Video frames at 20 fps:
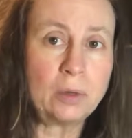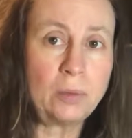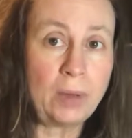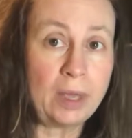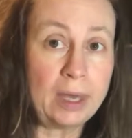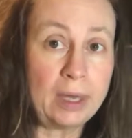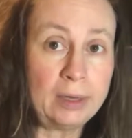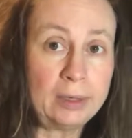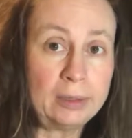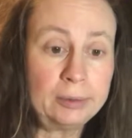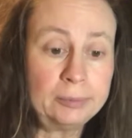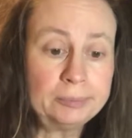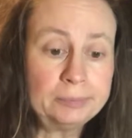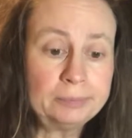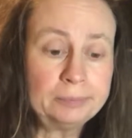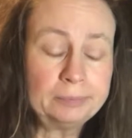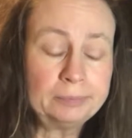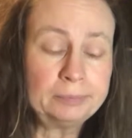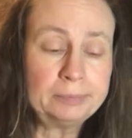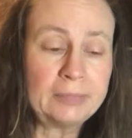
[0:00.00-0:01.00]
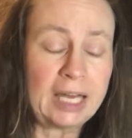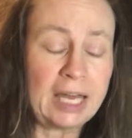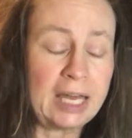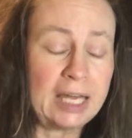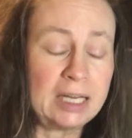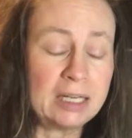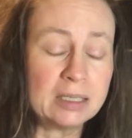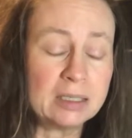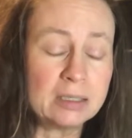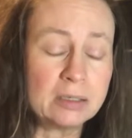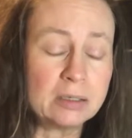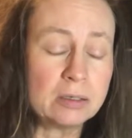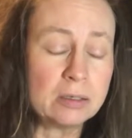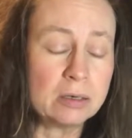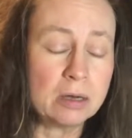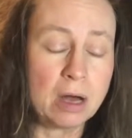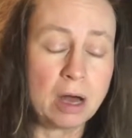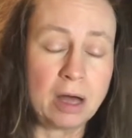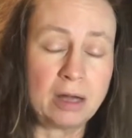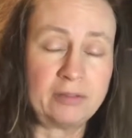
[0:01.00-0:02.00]
a week. It is
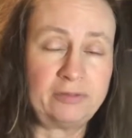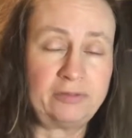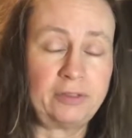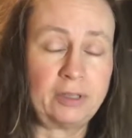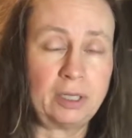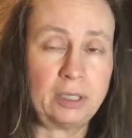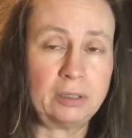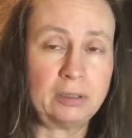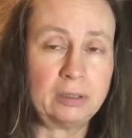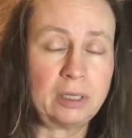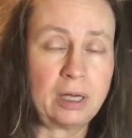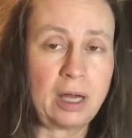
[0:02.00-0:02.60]
not fun.